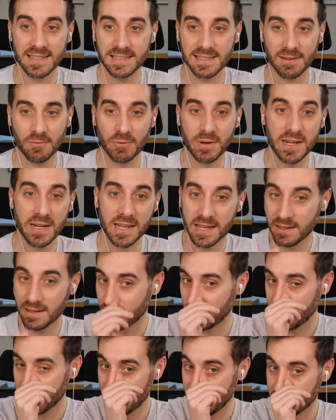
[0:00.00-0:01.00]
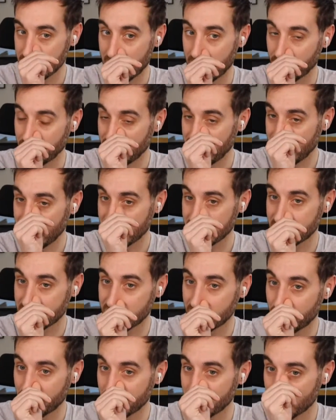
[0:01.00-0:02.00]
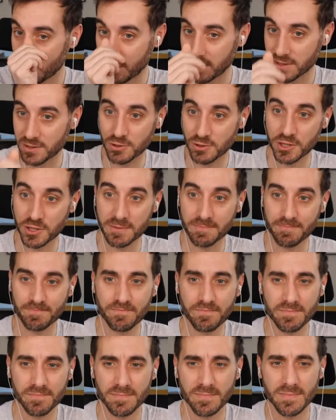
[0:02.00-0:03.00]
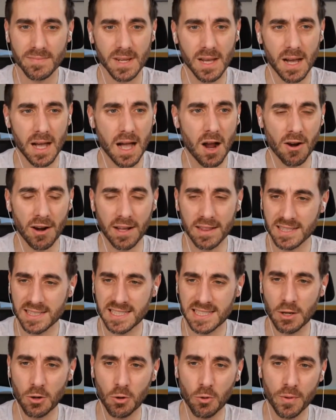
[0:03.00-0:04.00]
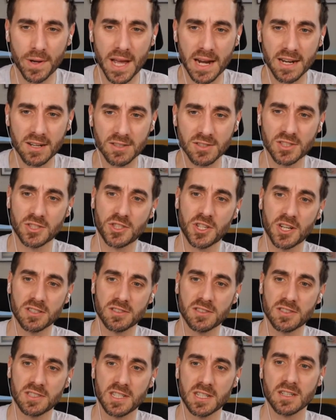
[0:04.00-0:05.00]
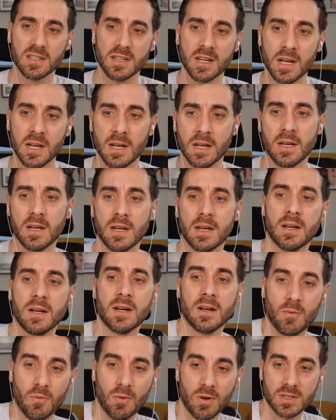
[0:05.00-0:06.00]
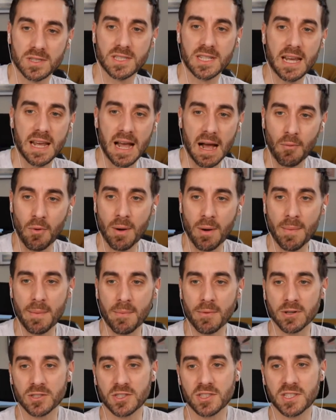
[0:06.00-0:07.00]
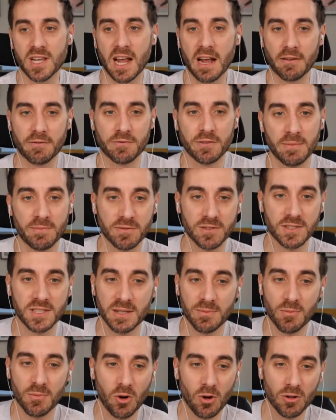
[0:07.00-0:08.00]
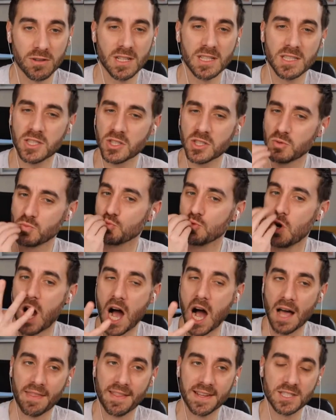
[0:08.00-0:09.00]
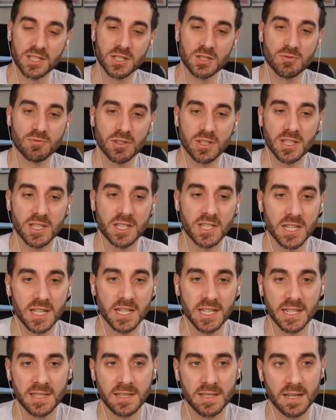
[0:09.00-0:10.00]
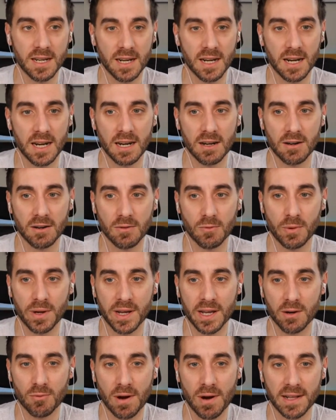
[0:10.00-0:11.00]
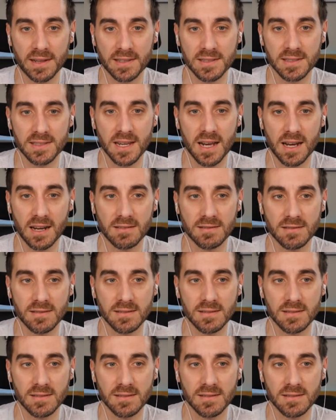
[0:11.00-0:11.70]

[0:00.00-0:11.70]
we need that. We need that Cinnabon sponsorship. All right, let's see who we got here. Stachunks is here. I want my merch to say I flip for Team Hold. This is mwah. This is really good. We got to write this down.